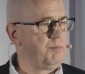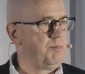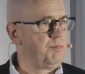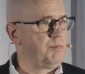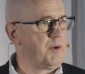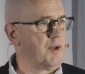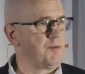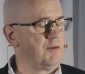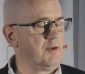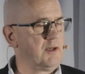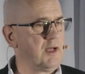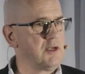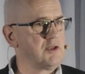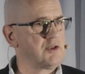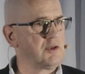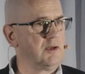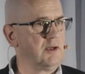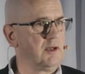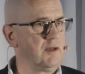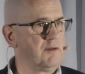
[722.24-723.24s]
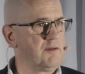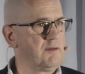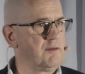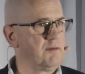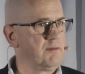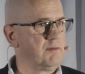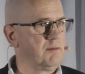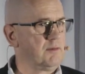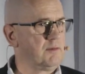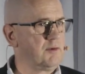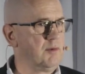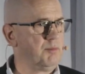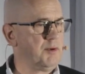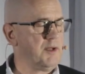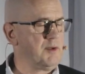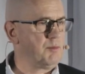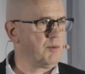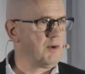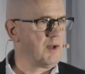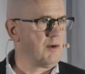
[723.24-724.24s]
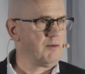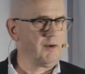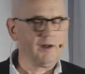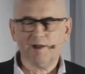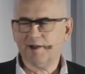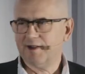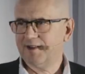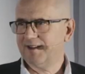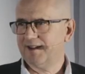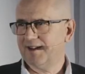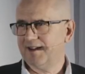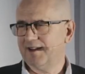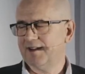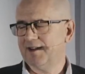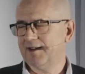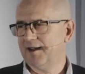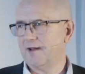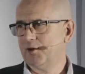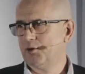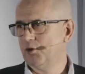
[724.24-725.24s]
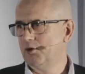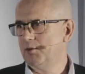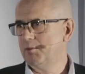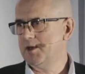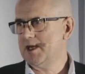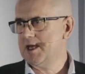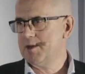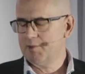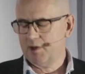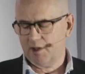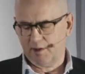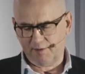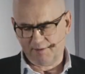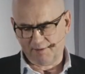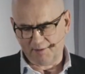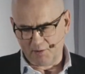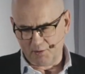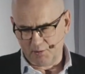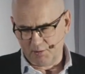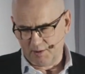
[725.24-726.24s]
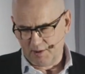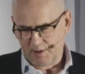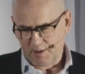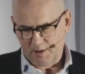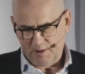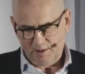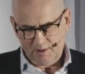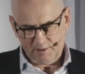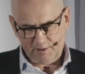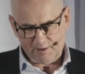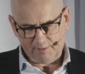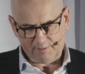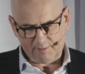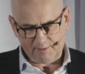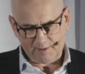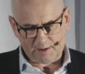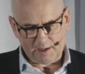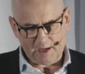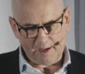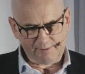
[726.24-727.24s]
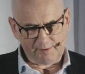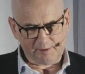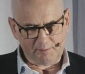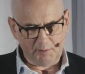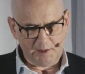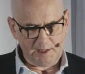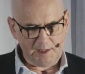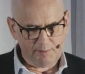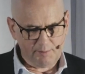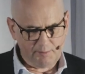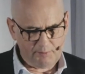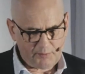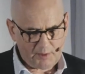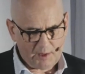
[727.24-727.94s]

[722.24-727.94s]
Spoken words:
presentation is complete without a good meme. So this is a classic meme.